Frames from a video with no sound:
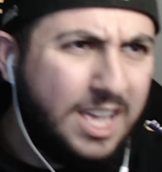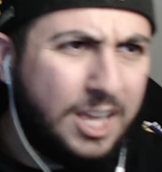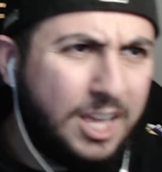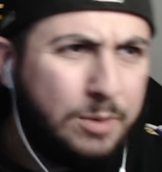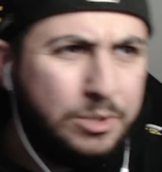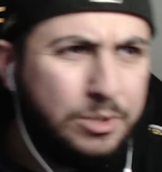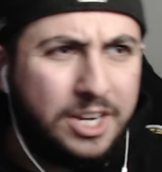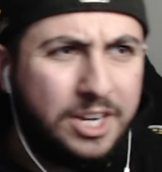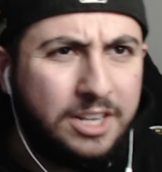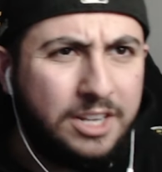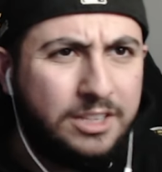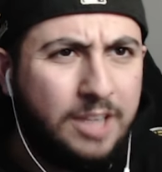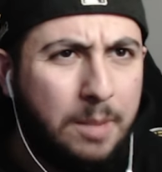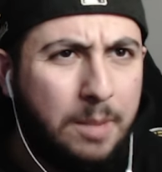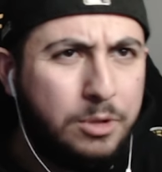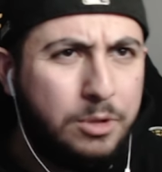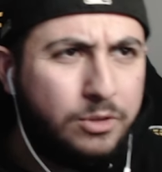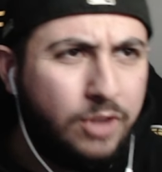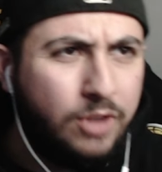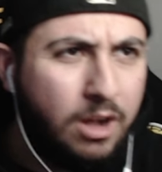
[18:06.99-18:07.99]
Can we just get a
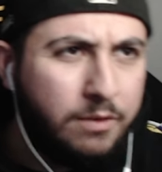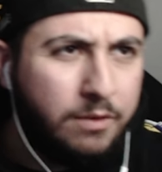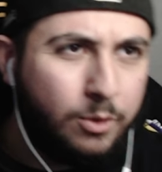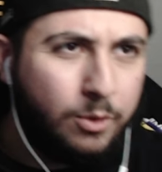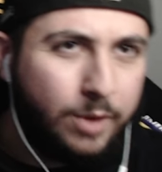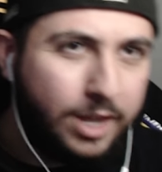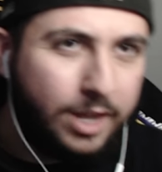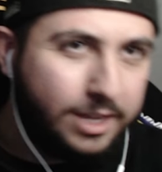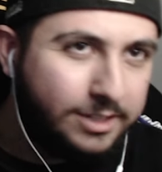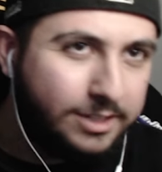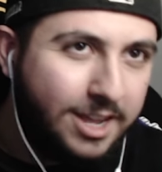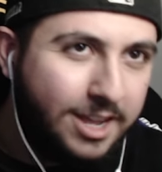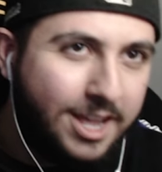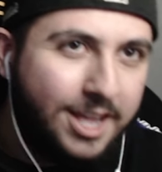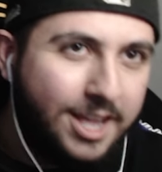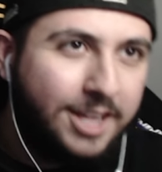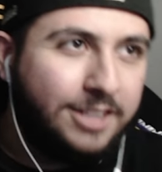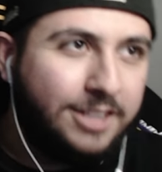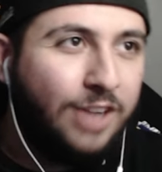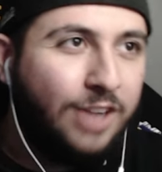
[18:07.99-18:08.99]
W Toph real quick? Because
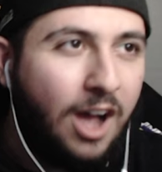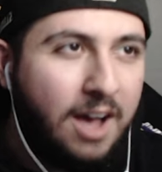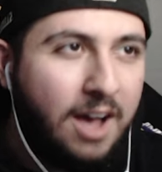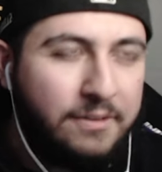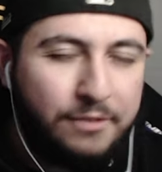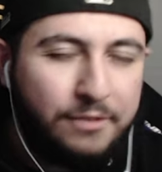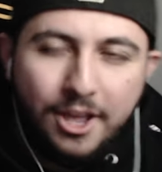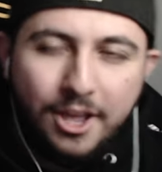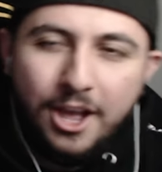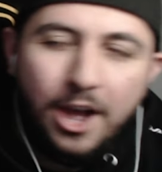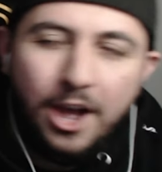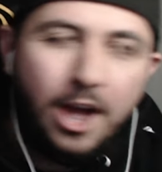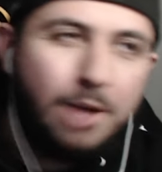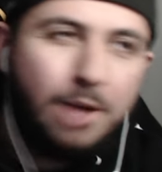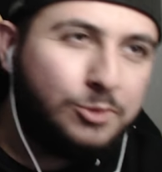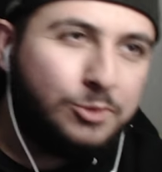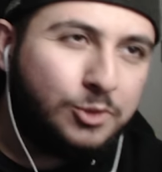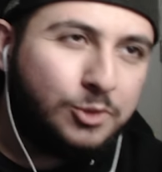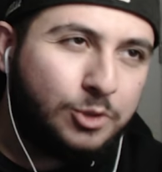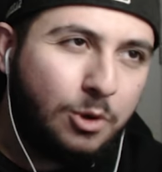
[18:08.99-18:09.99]
Toph,
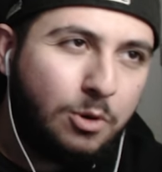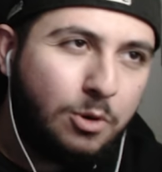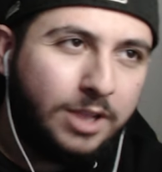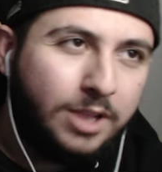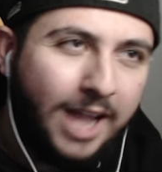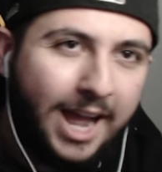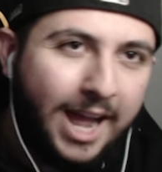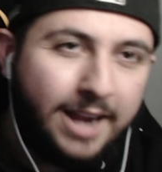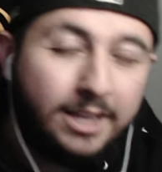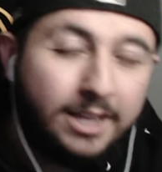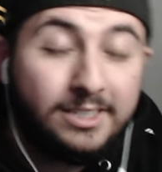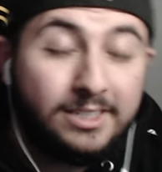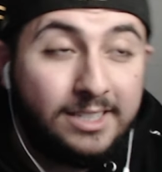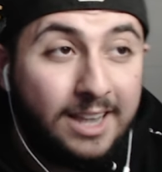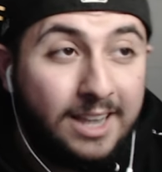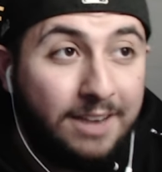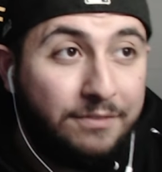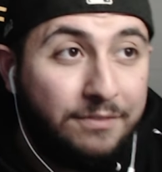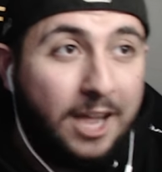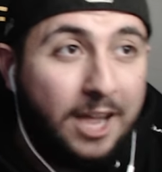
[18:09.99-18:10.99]
I'm so glad. Because it's
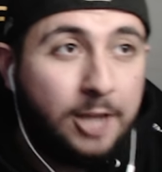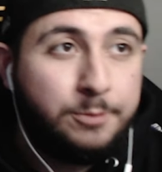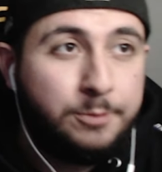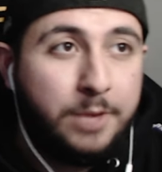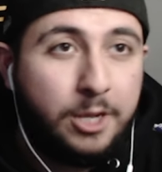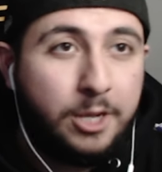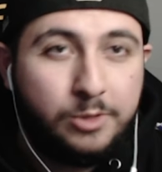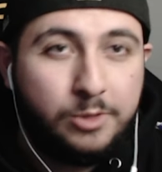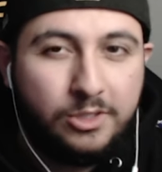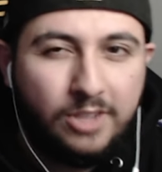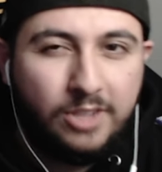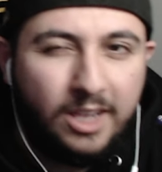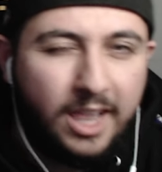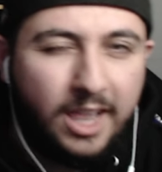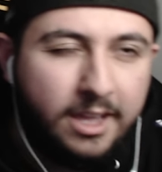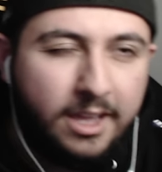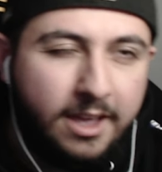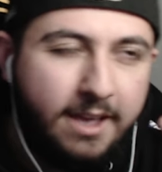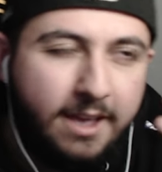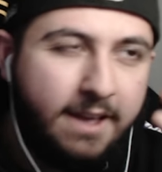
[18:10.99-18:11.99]
not a flashback. Because you saw
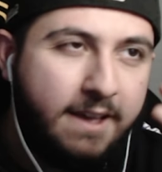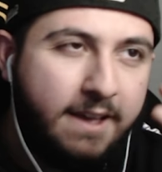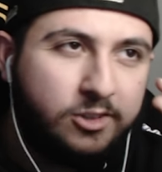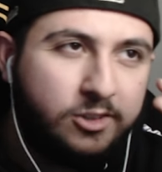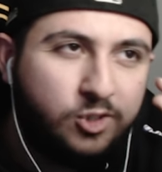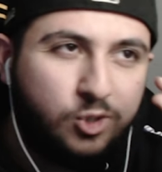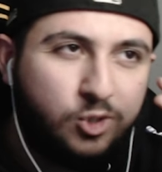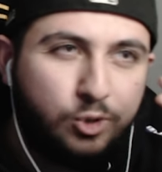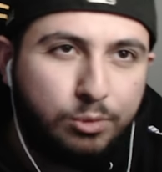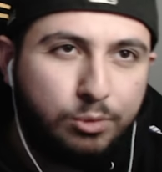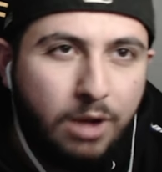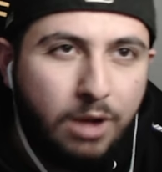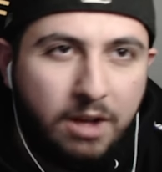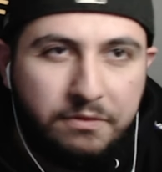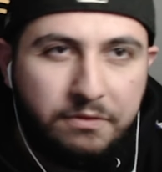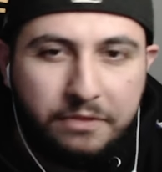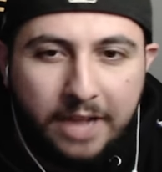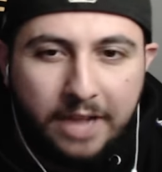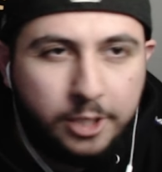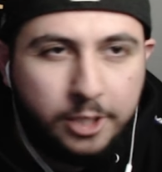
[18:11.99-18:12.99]
like small
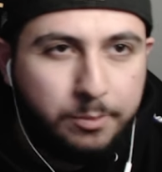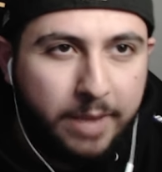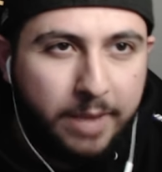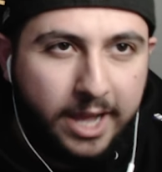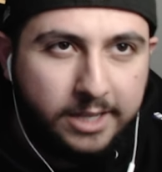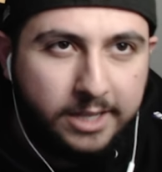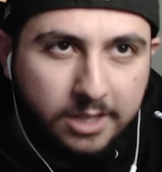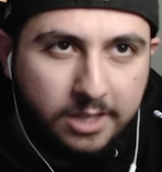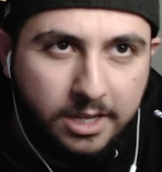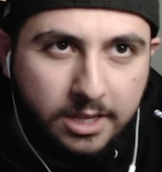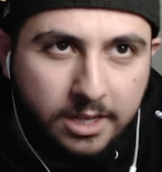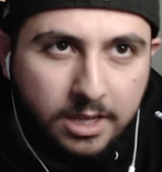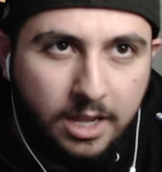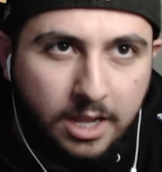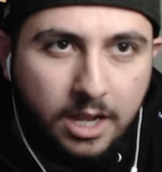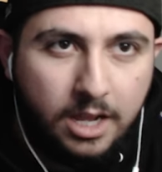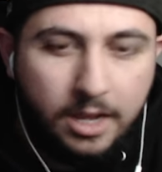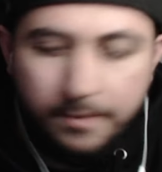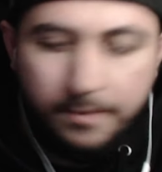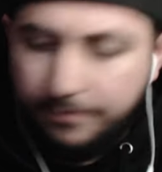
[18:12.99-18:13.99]
flashbacks in
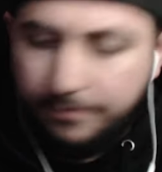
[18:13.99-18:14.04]
the...